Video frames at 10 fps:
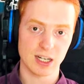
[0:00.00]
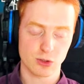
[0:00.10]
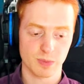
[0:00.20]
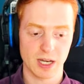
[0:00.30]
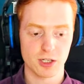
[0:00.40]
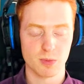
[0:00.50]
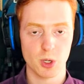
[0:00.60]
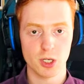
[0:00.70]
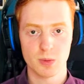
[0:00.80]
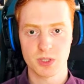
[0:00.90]
an extra
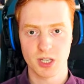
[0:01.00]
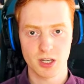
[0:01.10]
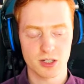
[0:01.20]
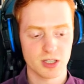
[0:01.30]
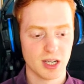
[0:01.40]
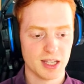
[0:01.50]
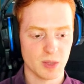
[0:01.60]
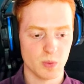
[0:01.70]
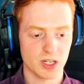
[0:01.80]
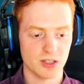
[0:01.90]
Pandemonium search,
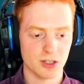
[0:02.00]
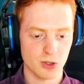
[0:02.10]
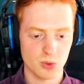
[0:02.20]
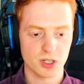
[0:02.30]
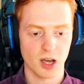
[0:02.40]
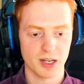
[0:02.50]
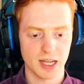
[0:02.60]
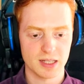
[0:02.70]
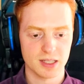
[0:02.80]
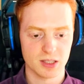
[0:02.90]
then we can use
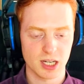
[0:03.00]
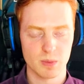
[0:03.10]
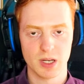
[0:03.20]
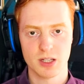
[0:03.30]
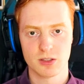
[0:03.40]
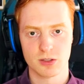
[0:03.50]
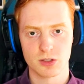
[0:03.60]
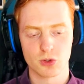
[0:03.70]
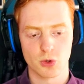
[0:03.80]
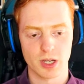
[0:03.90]
Unending Nightmare to
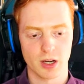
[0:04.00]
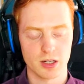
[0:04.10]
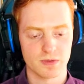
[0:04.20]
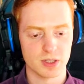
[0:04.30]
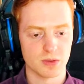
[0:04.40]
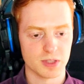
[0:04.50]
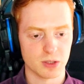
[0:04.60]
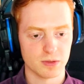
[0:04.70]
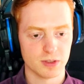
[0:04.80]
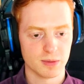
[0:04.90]
destroy Archfiend with
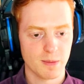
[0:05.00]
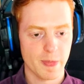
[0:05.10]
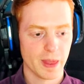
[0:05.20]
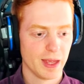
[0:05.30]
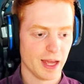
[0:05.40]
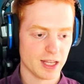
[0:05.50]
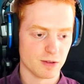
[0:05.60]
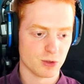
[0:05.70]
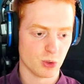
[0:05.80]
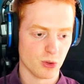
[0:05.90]
Gilfer. And then,
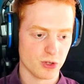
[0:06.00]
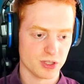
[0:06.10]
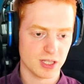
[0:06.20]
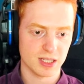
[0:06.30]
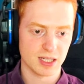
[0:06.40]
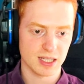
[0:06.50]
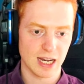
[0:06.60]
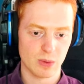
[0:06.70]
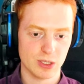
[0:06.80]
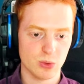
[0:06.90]
of course, this is
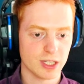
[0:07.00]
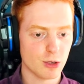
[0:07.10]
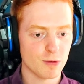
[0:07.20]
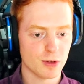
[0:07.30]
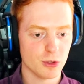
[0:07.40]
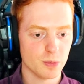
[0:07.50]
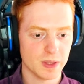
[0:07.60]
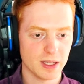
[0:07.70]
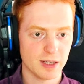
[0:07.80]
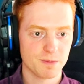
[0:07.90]
our little Gilfer loop
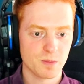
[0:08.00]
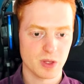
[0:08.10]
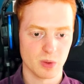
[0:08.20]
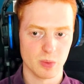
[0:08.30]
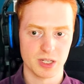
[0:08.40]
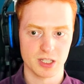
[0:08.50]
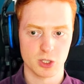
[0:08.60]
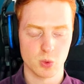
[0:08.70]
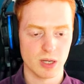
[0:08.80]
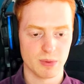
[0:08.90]
here, where we can
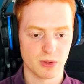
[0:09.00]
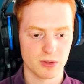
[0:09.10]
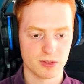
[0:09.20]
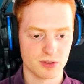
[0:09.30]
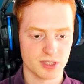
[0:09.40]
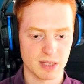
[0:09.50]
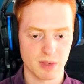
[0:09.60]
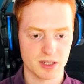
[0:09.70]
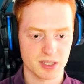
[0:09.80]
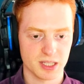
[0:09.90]
equip onto, say,
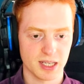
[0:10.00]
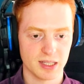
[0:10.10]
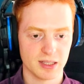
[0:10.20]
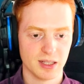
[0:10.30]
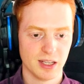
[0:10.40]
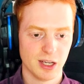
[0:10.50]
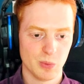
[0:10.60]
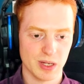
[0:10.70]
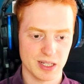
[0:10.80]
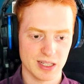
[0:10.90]
Master King.
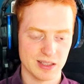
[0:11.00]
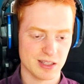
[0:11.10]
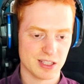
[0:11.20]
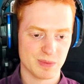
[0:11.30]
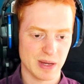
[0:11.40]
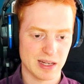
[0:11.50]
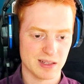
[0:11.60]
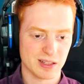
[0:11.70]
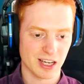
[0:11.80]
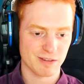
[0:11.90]
We can
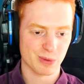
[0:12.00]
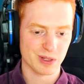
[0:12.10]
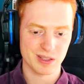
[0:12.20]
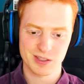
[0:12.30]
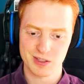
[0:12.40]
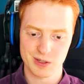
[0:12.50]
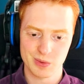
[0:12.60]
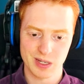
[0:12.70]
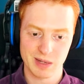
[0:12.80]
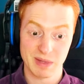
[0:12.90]
spend life points
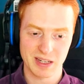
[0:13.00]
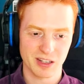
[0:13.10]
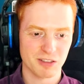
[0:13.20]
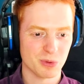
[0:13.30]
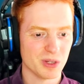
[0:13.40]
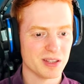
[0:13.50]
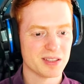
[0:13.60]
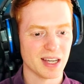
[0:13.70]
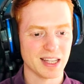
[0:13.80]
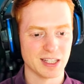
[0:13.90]
to make life
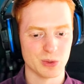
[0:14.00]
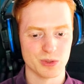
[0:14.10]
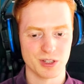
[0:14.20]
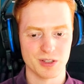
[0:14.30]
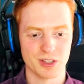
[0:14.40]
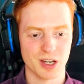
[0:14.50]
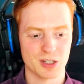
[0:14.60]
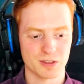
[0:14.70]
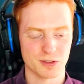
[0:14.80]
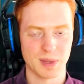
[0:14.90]
points, and then also
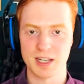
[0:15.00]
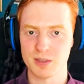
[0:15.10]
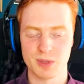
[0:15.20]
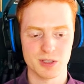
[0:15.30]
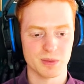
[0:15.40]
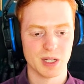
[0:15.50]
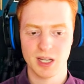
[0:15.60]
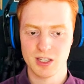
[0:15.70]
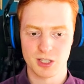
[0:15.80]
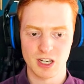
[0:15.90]
search for Pandemonium.
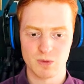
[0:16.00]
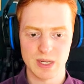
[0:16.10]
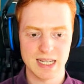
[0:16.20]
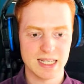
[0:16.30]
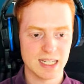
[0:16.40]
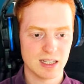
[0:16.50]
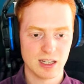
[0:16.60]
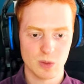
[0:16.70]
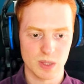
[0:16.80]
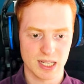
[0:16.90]
So if we need it,
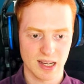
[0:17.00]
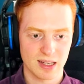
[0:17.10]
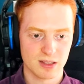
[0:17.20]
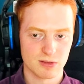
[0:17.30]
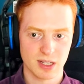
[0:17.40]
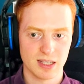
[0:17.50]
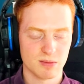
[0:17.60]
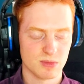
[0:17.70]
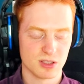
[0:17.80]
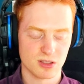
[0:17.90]
we can, right?
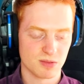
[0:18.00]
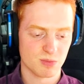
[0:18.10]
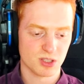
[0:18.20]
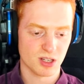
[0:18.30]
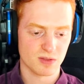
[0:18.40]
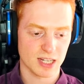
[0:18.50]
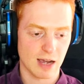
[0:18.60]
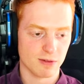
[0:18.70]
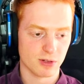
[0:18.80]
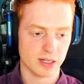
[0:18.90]
Let's just search for
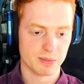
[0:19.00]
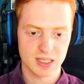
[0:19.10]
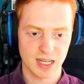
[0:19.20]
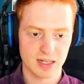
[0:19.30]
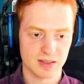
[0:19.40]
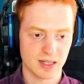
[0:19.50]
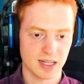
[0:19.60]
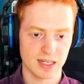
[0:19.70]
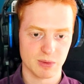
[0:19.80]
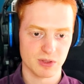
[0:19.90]
Cavalry, send
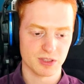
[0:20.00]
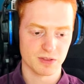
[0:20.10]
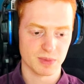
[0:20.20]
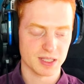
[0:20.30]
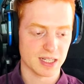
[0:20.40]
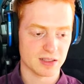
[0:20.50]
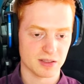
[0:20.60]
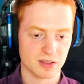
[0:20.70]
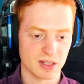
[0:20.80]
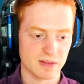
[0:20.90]
a monster from the deck
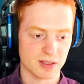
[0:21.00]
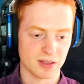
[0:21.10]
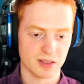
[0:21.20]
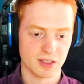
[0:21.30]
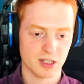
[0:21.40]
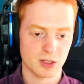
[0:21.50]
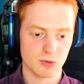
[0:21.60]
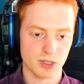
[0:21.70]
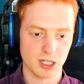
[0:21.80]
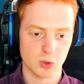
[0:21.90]
to the graveyard,
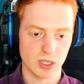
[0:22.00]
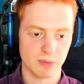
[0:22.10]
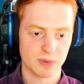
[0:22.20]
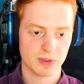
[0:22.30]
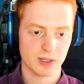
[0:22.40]
re-equip,